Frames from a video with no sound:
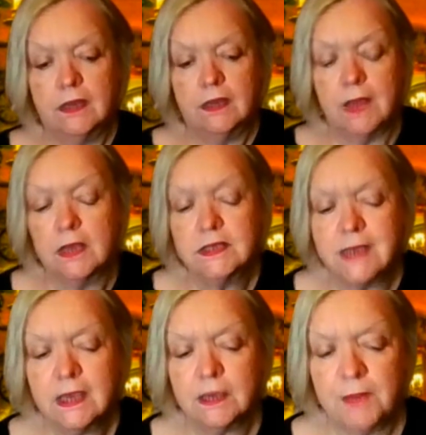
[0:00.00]
a
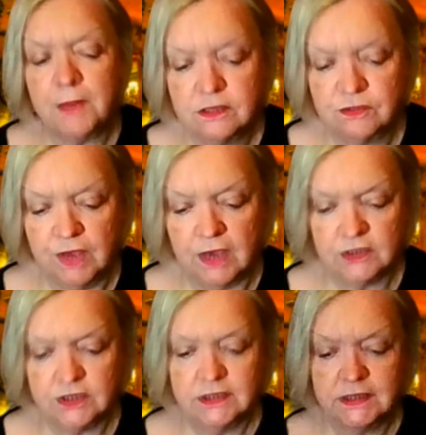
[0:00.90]
psychopath's
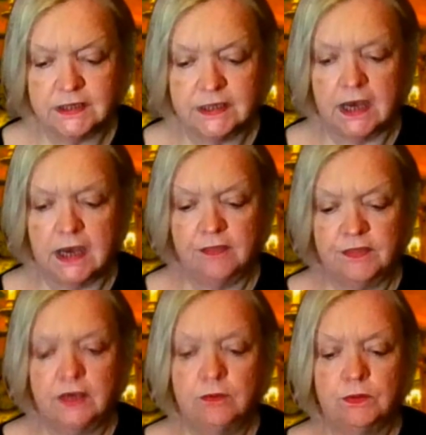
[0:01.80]
reaction to that
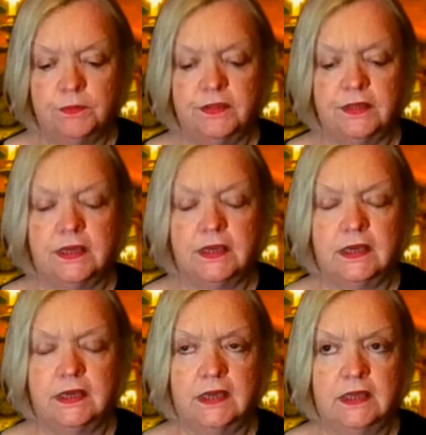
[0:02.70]
they would be
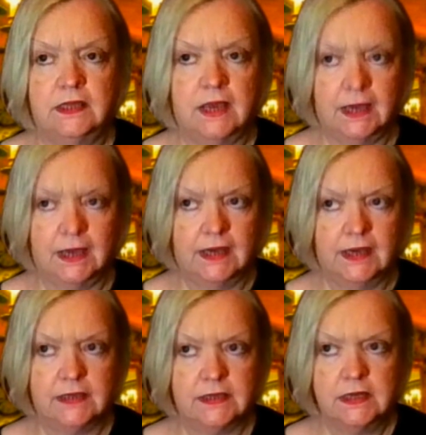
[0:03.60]
thinking in their
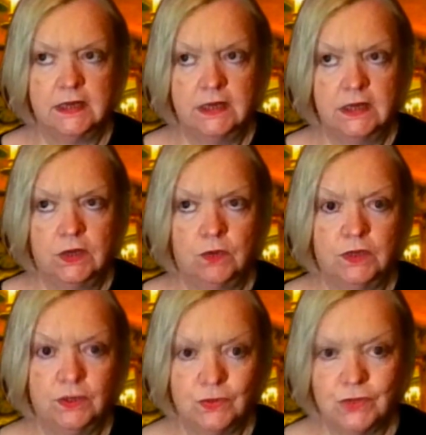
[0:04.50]
head
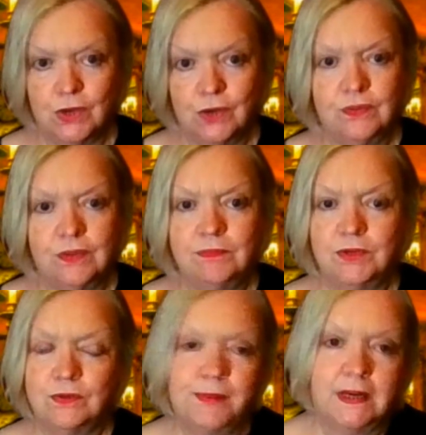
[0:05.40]
when you told
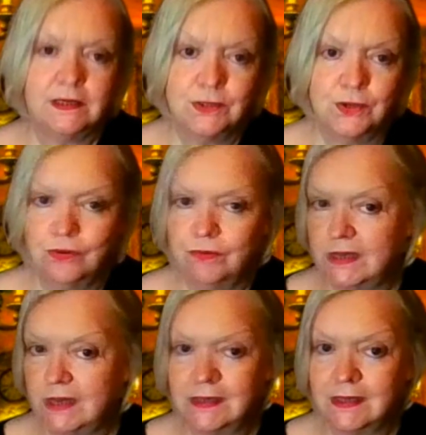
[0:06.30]
them your
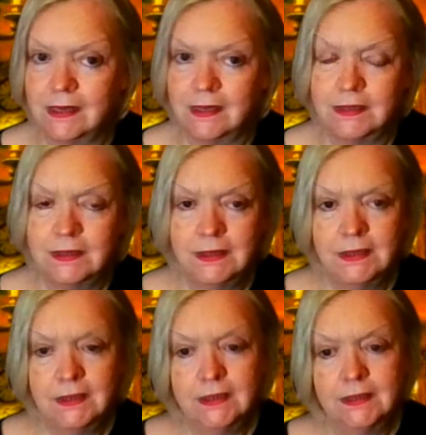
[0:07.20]
backstory like that
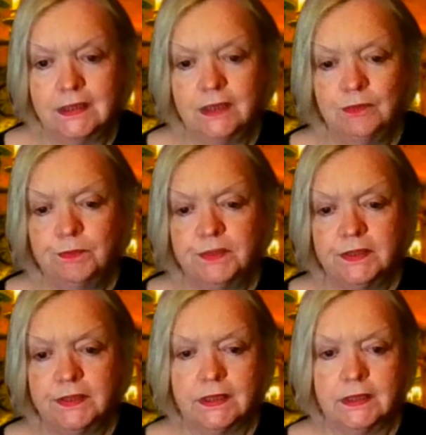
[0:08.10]
they would
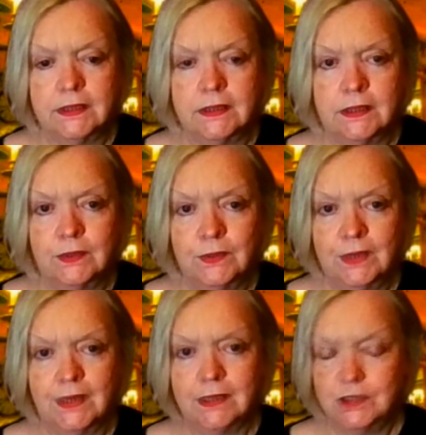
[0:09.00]
be thinking,
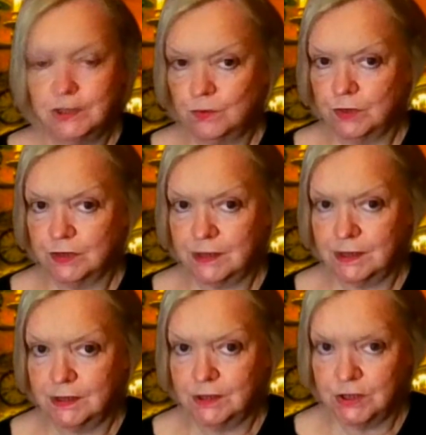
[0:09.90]
okay, she
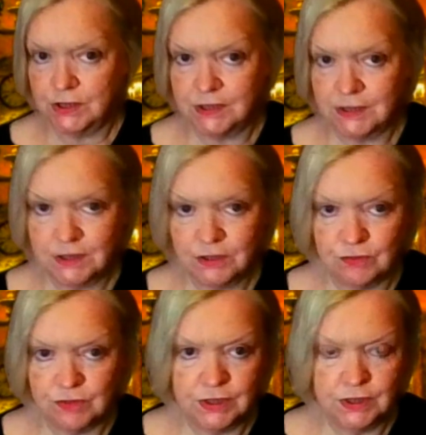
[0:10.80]
worked here, she did a
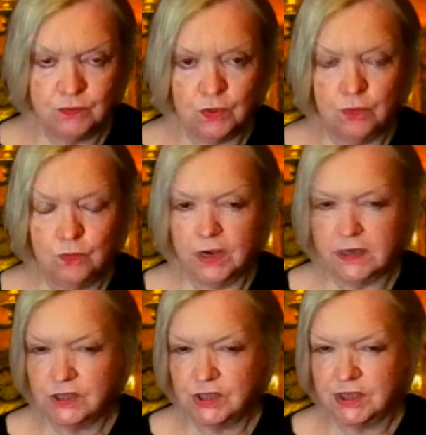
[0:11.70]
degree.
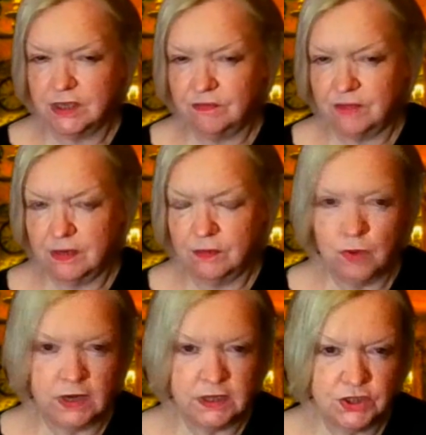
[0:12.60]
why did she give
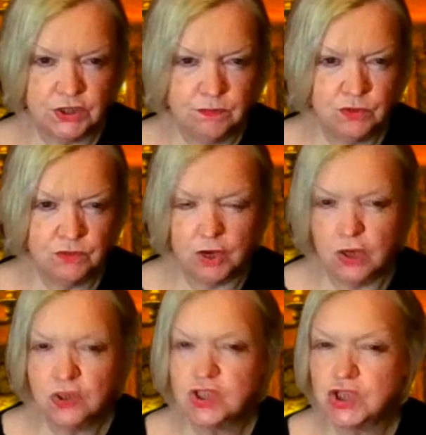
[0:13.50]
that? Why did she move
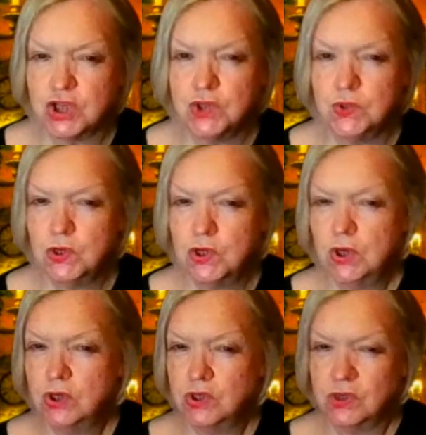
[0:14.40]
on to